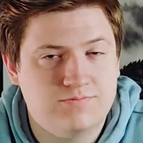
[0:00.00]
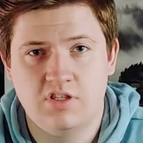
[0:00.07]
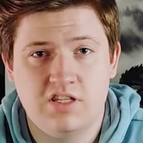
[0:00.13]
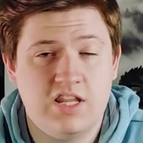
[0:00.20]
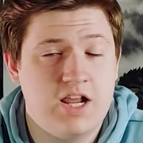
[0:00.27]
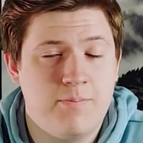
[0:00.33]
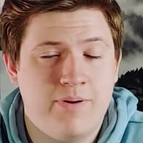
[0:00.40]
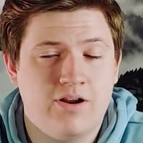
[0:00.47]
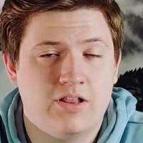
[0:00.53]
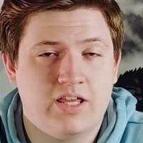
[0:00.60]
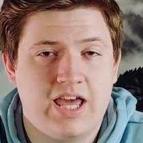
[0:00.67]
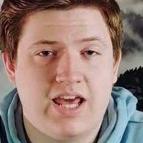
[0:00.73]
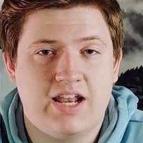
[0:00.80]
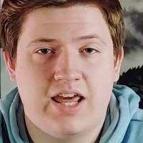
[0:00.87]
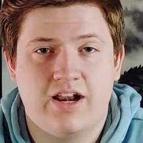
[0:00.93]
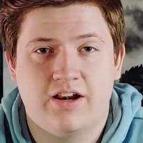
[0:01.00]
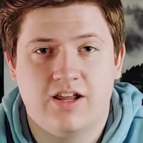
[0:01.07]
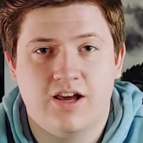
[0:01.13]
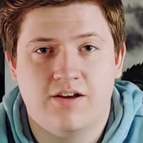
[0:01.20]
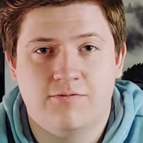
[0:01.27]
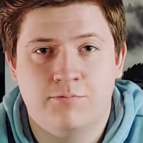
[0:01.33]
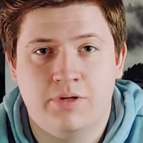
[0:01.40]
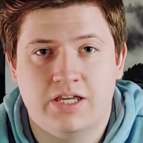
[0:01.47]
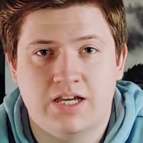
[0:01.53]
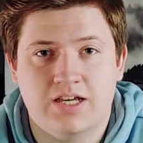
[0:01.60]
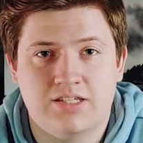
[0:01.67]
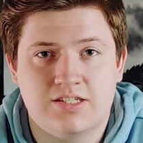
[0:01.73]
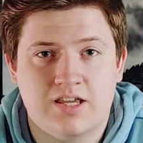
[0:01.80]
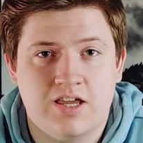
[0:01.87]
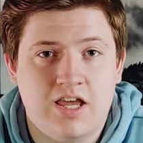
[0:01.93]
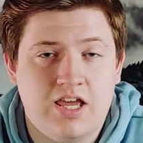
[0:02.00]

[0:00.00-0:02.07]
Ned apparently hadn't had enough because